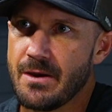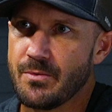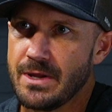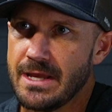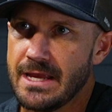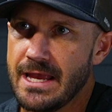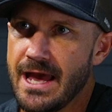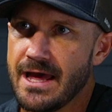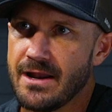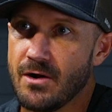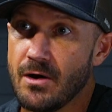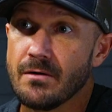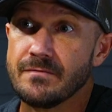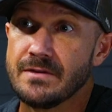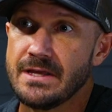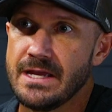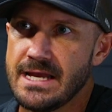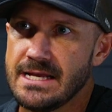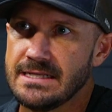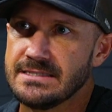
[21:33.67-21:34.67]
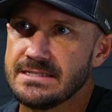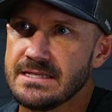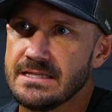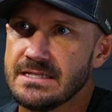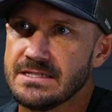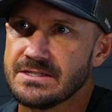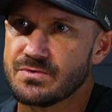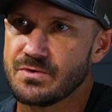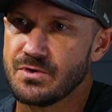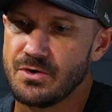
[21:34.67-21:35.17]
that we had all the heads
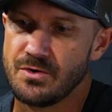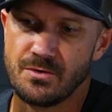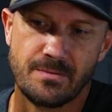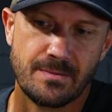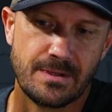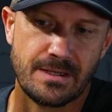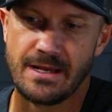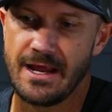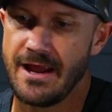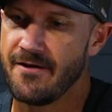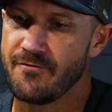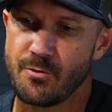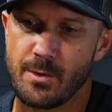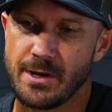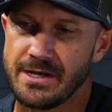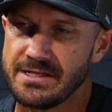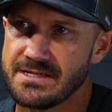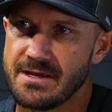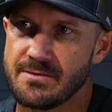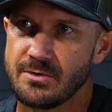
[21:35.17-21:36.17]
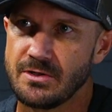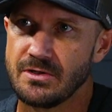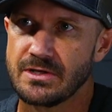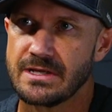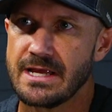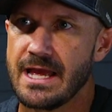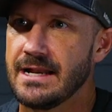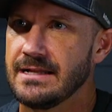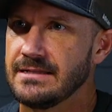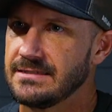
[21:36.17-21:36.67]
in this room and everybody's able to
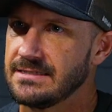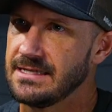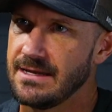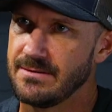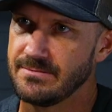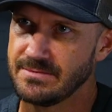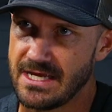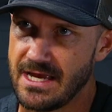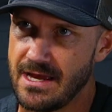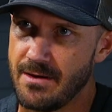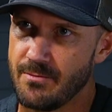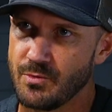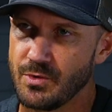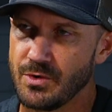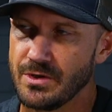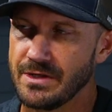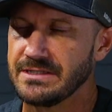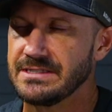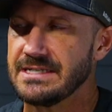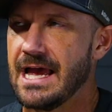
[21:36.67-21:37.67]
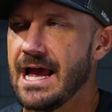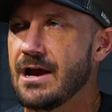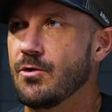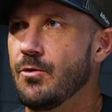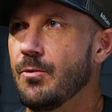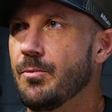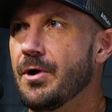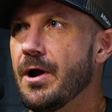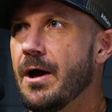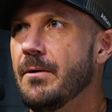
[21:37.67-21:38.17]
look at it at the same time, really tackle a